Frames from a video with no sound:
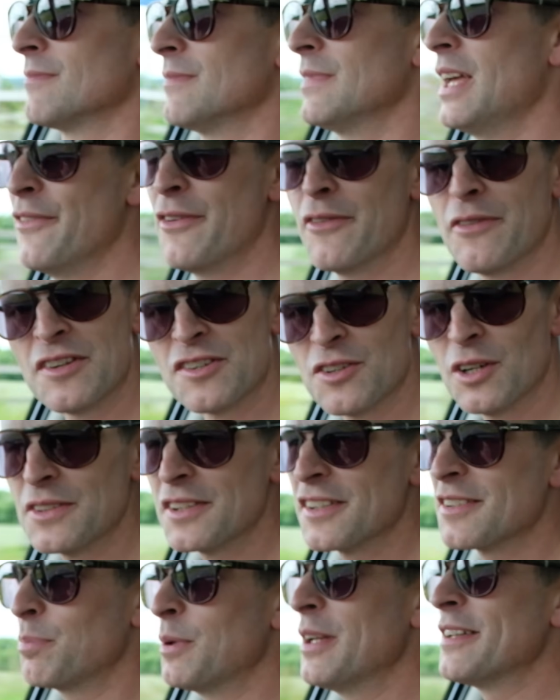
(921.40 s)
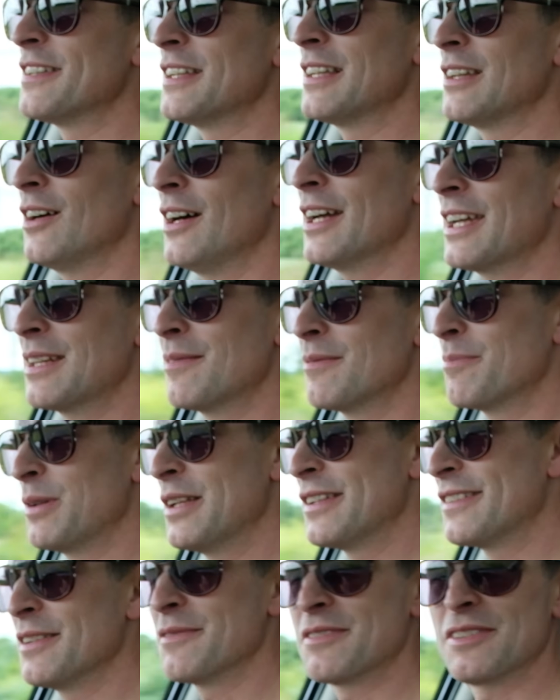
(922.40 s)
If you've enjoyed this, please hit like and
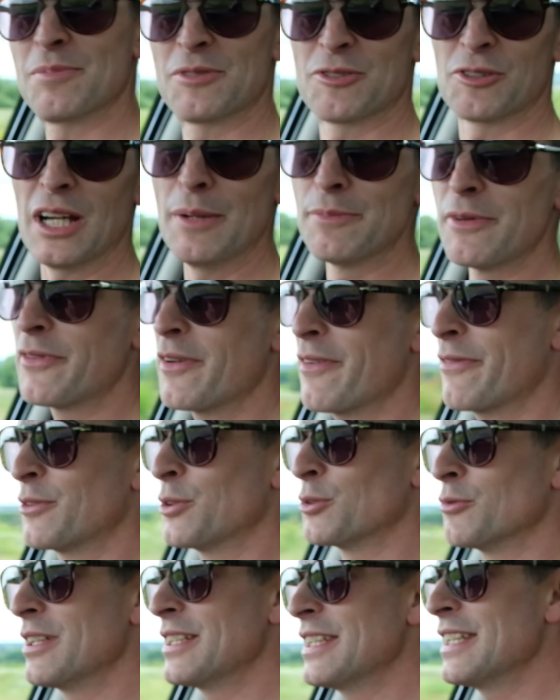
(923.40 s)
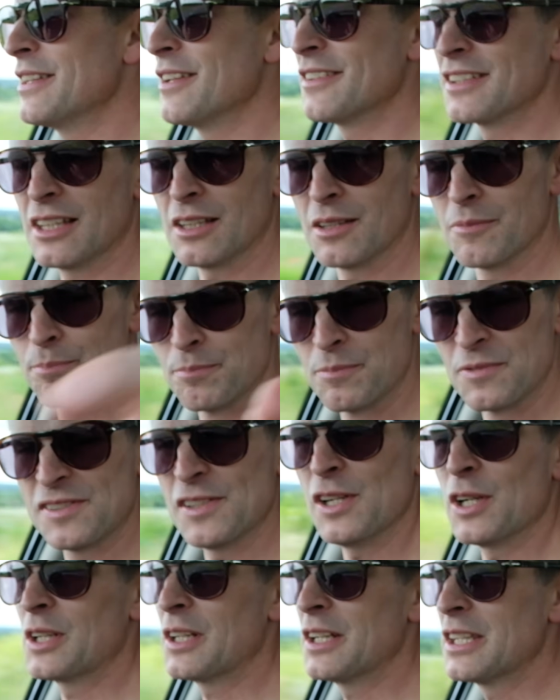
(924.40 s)
please hit subscribe if you haven't already. There's a little
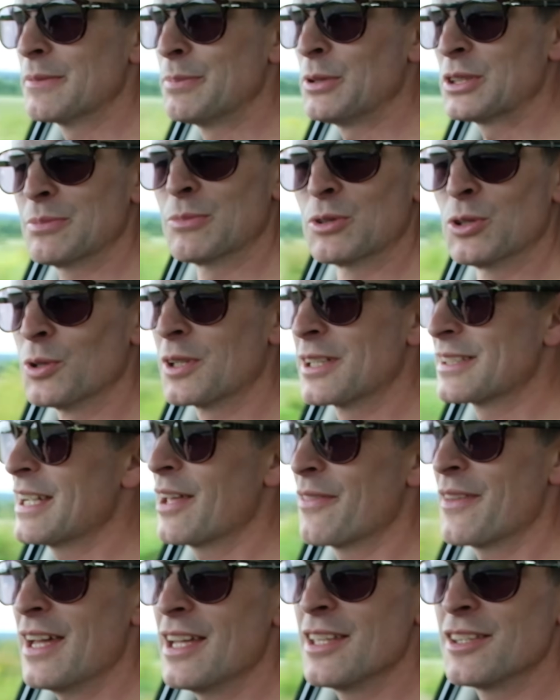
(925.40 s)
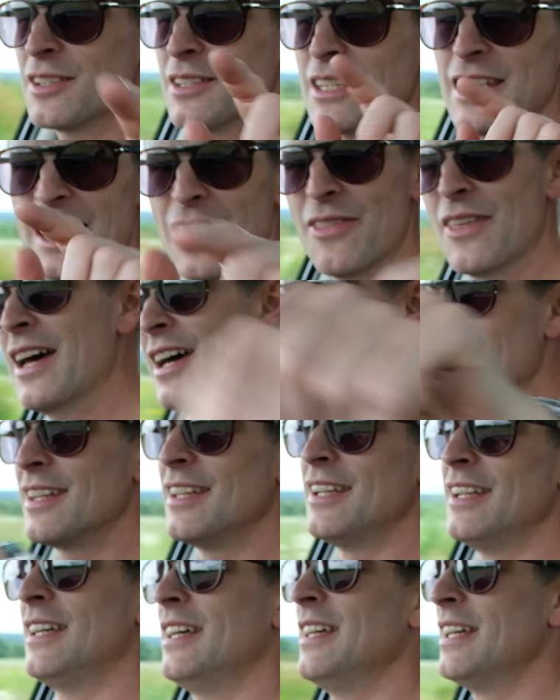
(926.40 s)
circle in the bottom corner down there. You can hit that
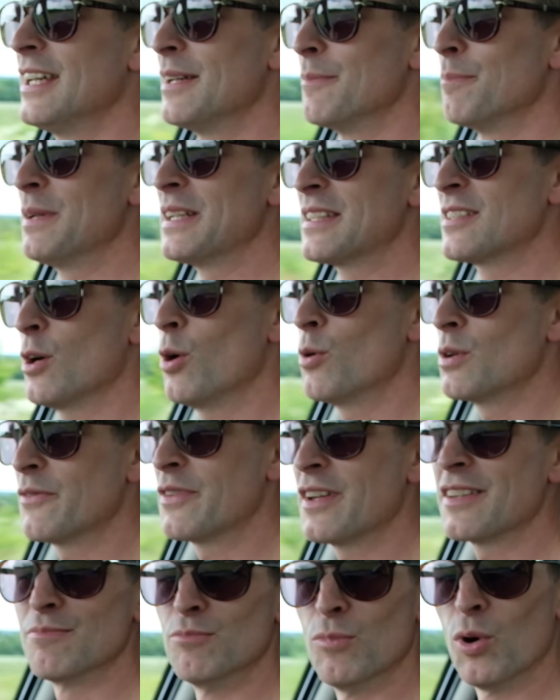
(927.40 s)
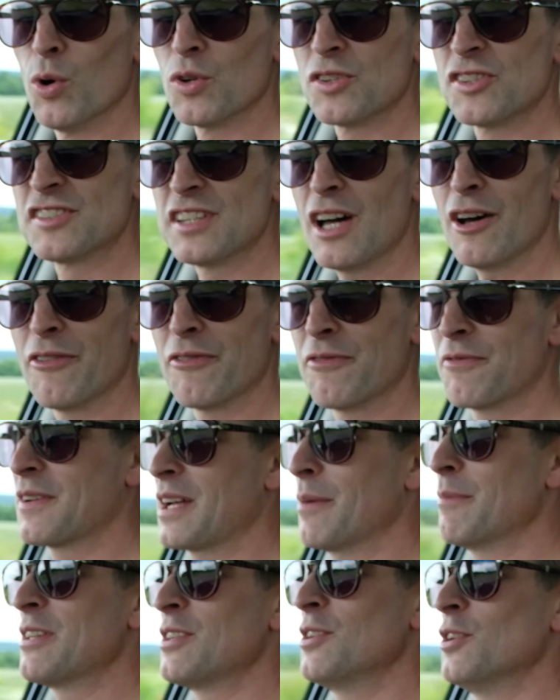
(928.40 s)
and be told if there's more stuff
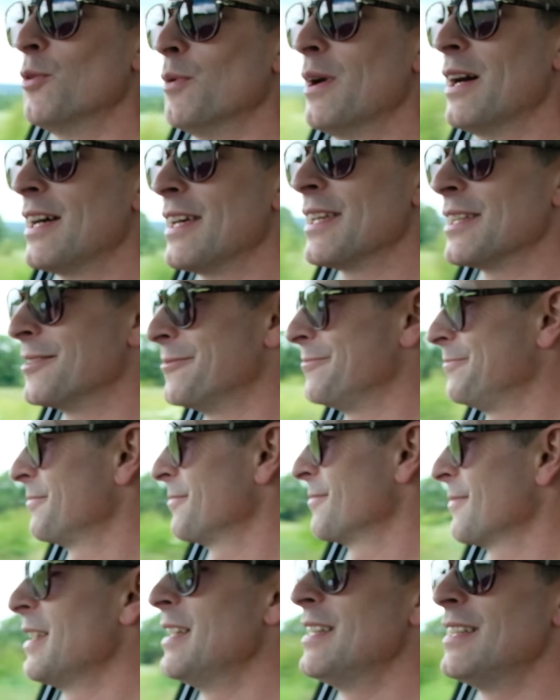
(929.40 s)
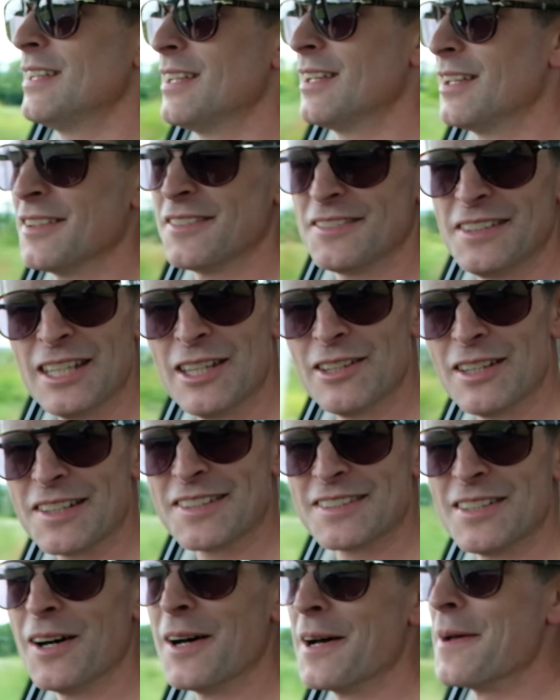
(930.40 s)
coming your way. See you
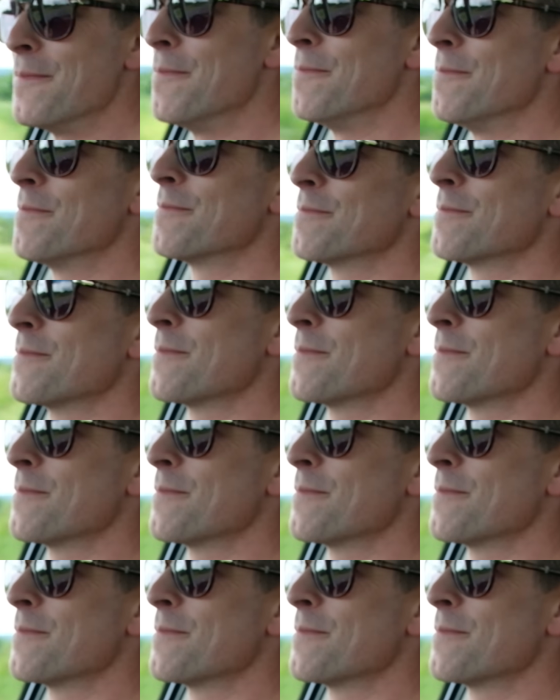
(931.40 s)
next time.